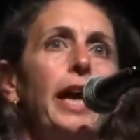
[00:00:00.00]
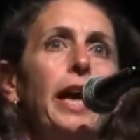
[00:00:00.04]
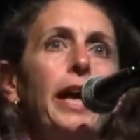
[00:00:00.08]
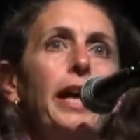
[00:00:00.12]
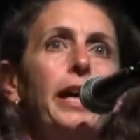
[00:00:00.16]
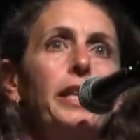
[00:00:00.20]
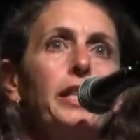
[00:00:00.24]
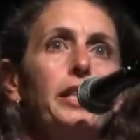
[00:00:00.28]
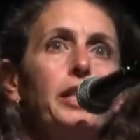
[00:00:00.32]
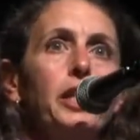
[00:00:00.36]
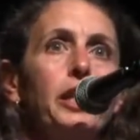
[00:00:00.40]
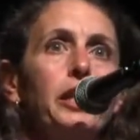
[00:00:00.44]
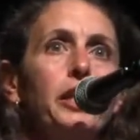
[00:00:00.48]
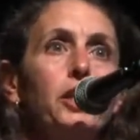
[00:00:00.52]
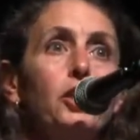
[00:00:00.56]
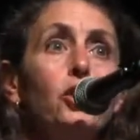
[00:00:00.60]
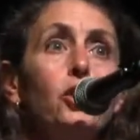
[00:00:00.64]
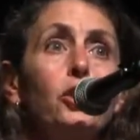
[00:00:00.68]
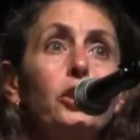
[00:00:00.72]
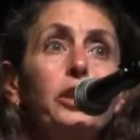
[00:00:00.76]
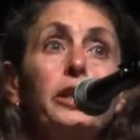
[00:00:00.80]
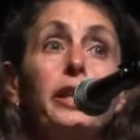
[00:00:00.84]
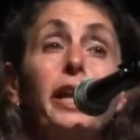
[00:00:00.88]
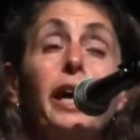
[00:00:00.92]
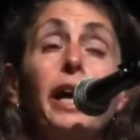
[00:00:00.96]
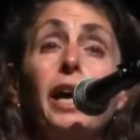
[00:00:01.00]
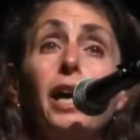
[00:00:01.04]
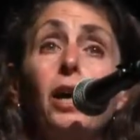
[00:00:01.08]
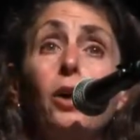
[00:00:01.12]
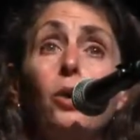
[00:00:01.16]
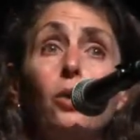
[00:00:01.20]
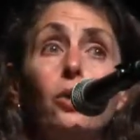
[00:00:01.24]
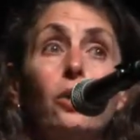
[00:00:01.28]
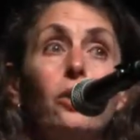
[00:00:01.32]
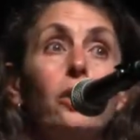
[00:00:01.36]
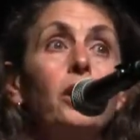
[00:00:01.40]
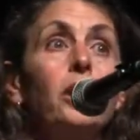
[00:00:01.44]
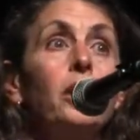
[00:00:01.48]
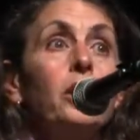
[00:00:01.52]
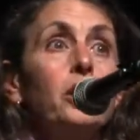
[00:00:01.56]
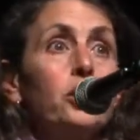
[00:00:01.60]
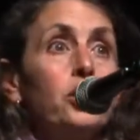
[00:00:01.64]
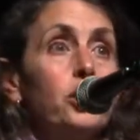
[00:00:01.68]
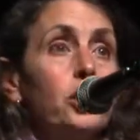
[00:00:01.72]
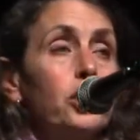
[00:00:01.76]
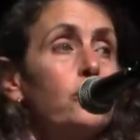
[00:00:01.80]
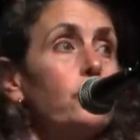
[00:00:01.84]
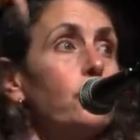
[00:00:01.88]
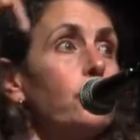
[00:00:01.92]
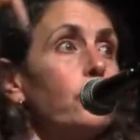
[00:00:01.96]
And it took an hour
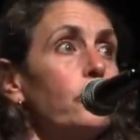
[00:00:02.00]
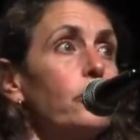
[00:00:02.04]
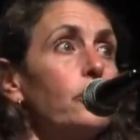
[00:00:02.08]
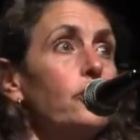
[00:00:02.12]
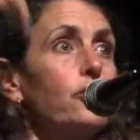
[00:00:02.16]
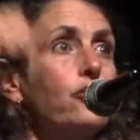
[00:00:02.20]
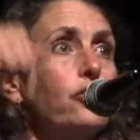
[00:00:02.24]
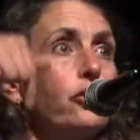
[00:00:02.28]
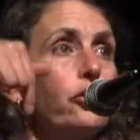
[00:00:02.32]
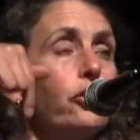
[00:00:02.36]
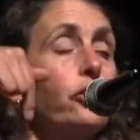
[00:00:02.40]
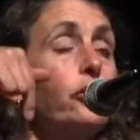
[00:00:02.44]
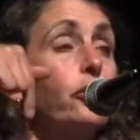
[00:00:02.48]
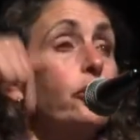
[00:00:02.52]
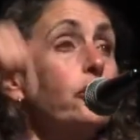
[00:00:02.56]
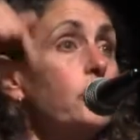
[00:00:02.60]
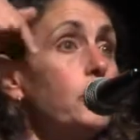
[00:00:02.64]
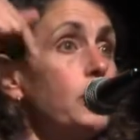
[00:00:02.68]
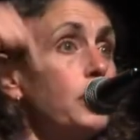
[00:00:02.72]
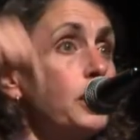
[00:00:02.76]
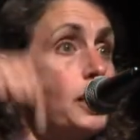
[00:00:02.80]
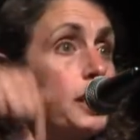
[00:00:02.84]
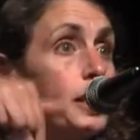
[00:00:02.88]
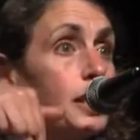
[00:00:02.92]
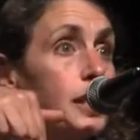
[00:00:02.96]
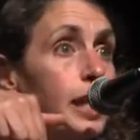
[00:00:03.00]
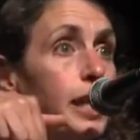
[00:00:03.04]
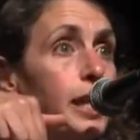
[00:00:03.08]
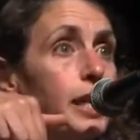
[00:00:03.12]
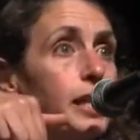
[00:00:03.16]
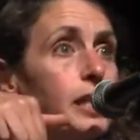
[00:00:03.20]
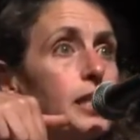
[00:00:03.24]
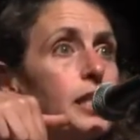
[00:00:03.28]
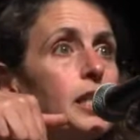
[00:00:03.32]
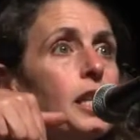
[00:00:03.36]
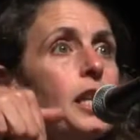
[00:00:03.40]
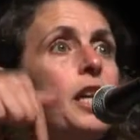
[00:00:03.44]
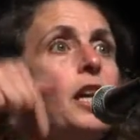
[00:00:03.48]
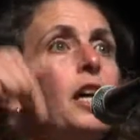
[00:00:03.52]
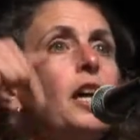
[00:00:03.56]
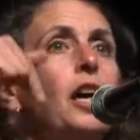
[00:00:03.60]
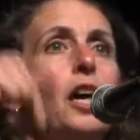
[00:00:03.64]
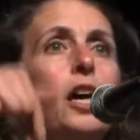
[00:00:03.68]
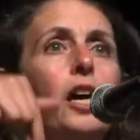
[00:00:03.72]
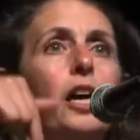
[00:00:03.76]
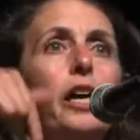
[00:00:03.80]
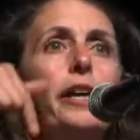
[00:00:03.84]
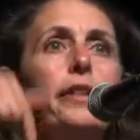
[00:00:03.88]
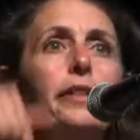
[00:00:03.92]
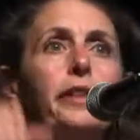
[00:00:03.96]
just for the drill to descend,
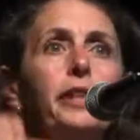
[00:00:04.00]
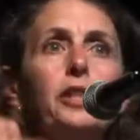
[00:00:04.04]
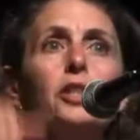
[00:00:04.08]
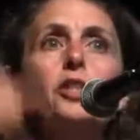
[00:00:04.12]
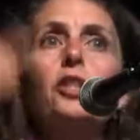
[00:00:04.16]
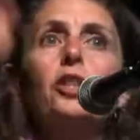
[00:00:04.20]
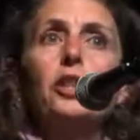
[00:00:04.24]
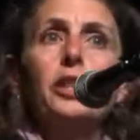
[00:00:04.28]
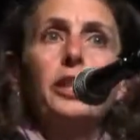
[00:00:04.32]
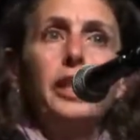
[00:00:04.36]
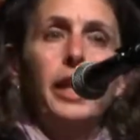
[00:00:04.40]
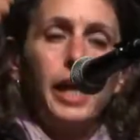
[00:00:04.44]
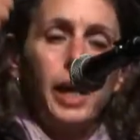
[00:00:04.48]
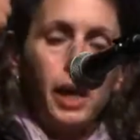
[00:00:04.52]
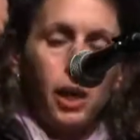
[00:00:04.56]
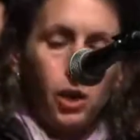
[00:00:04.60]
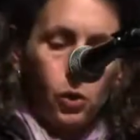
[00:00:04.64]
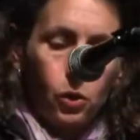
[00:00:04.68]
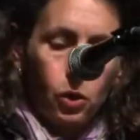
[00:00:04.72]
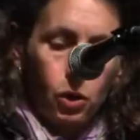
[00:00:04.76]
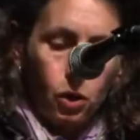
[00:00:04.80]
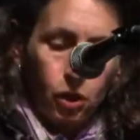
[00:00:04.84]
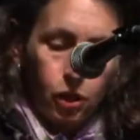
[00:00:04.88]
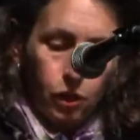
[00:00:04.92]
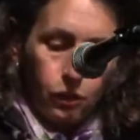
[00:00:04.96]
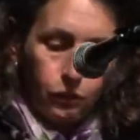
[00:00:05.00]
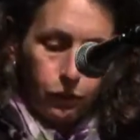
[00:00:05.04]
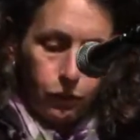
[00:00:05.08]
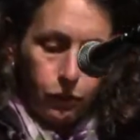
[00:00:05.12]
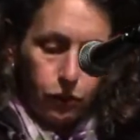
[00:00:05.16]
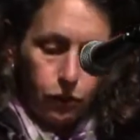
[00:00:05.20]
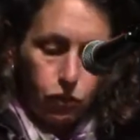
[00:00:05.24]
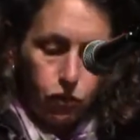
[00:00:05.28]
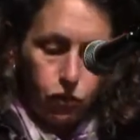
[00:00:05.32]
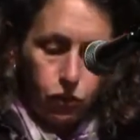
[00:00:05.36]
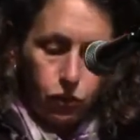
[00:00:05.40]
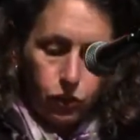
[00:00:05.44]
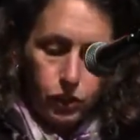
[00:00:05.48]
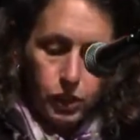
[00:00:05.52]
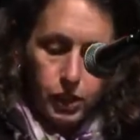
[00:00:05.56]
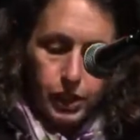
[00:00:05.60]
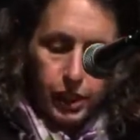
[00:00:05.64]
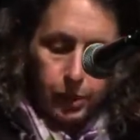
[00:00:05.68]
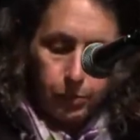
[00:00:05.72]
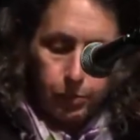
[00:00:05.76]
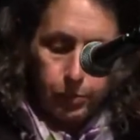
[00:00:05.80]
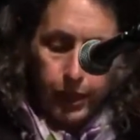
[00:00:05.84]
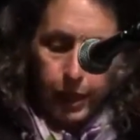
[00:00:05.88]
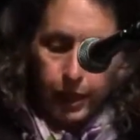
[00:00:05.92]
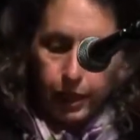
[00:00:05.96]
and then it took an hour for the drill to
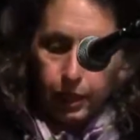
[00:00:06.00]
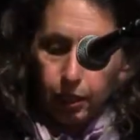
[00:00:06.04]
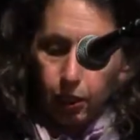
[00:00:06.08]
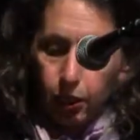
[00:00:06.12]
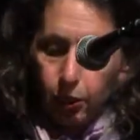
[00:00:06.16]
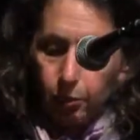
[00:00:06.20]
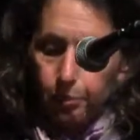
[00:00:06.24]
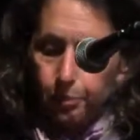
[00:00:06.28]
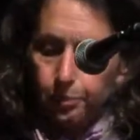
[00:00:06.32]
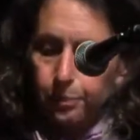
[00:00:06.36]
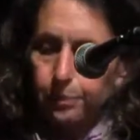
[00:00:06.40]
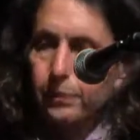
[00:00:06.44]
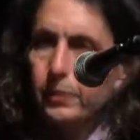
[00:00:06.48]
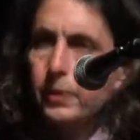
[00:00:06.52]
get back up.